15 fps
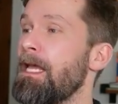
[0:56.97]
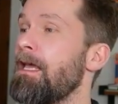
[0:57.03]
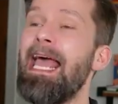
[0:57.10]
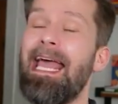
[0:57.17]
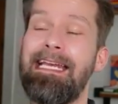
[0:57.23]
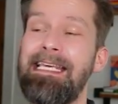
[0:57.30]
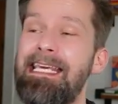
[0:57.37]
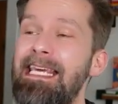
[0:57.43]

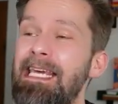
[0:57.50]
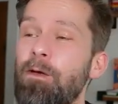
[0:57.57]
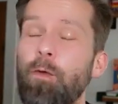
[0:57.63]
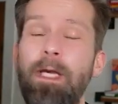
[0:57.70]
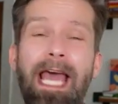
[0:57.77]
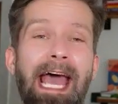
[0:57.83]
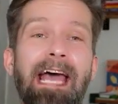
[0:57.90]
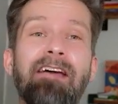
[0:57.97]
And here we
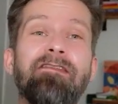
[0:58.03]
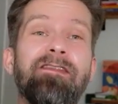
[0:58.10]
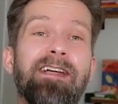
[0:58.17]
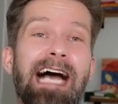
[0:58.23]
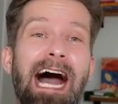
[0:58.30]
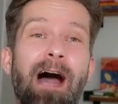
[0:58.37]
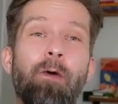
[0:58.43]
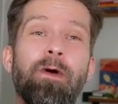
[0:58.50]
have
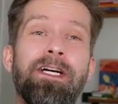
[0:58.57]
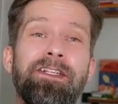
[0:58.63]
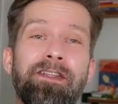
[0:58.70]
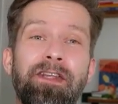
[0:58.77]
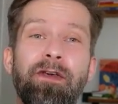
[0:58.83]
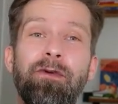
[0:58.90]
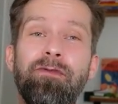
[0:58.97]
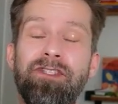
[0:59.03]
our
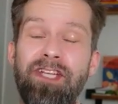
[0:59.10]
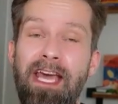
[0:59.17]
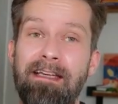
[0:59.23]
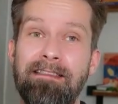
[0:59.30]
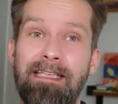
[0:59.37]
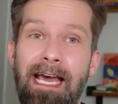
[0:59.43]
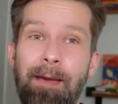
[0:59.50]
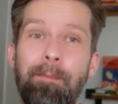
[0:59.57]
new check
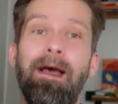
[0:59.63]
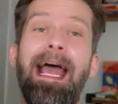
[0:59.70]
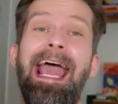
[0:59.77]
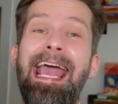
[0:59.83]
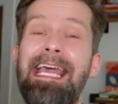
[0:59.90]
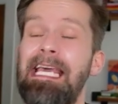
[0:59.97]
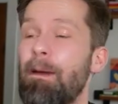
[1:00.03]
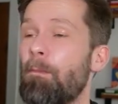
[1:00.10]
type,
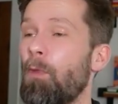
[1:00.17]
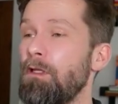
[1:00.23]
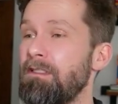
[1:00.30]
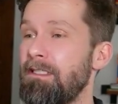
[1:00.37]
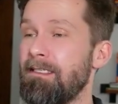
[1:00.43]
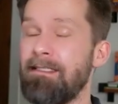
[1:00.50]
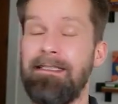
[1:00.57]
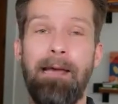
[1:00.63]
a
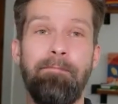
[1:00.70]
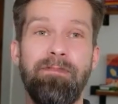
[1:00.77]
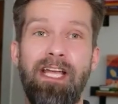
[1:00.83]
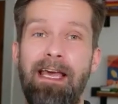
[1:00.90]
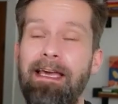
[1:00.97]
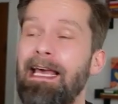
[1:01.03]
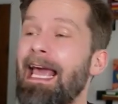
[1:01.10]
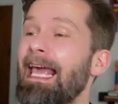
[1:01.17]
multi-step
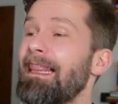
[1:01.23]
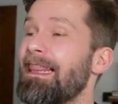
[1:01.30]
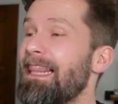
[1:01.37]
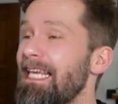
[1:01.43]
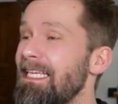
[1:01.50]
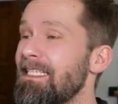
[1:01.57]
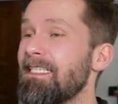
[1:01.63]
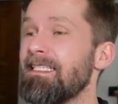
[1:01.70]
check. And
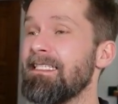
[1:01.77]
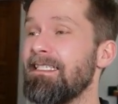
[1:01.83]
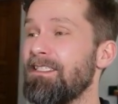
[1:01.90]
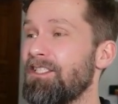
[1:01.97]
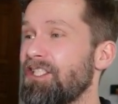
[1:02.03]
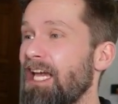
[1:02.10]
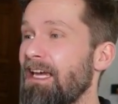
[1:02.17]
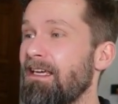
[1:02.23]
this
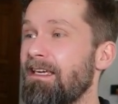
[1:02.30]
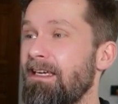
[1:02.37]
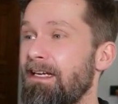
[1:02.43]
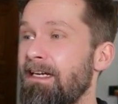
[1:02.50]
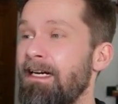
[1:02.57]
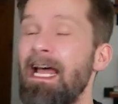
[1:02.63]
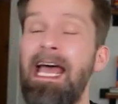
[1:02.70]
check here